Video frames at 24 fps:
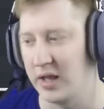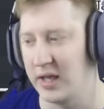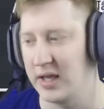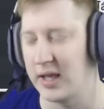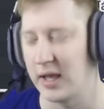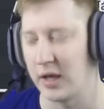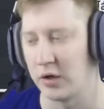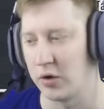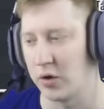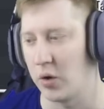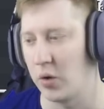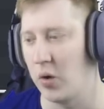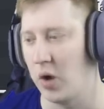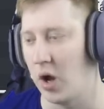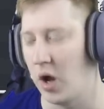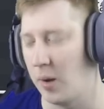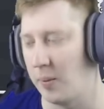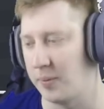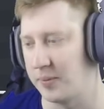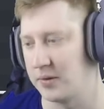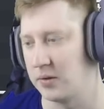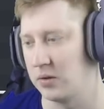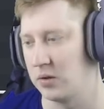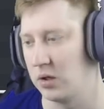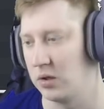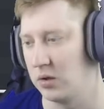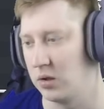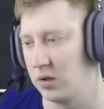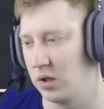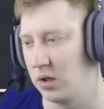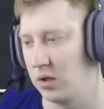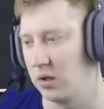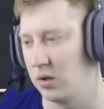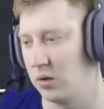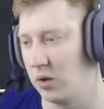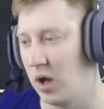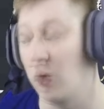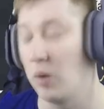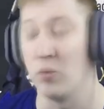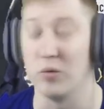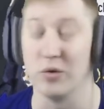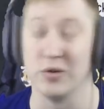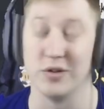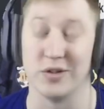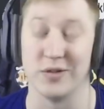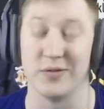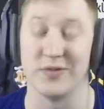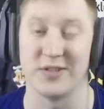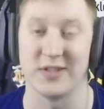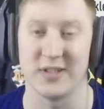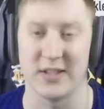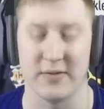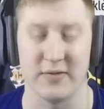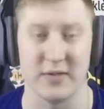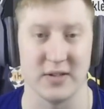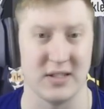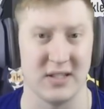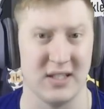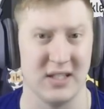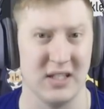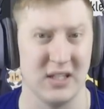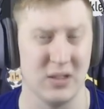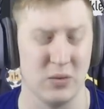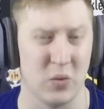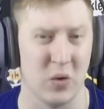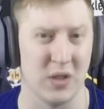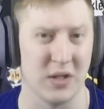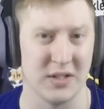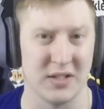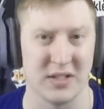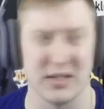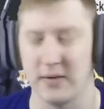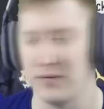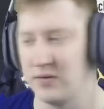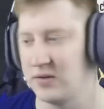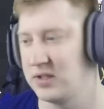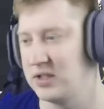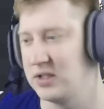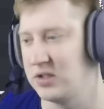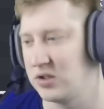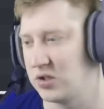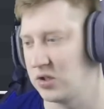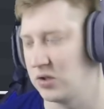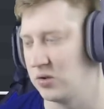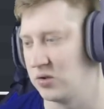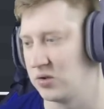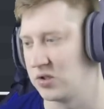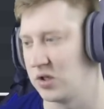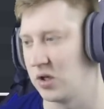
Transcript: He can grow up upwards of seventy-one, seventy-two.